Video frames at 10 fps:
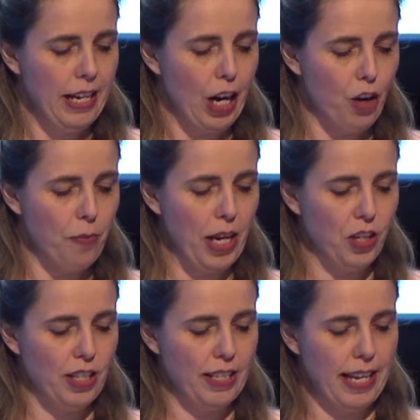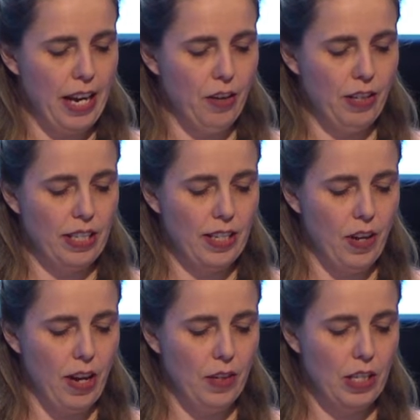Current patients, carers and
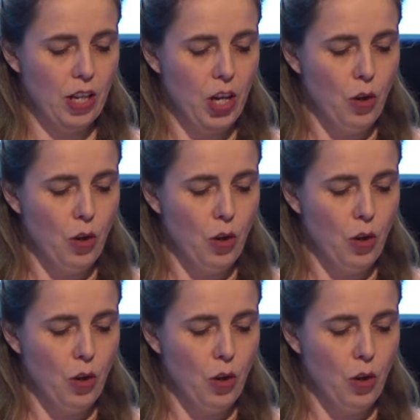survivors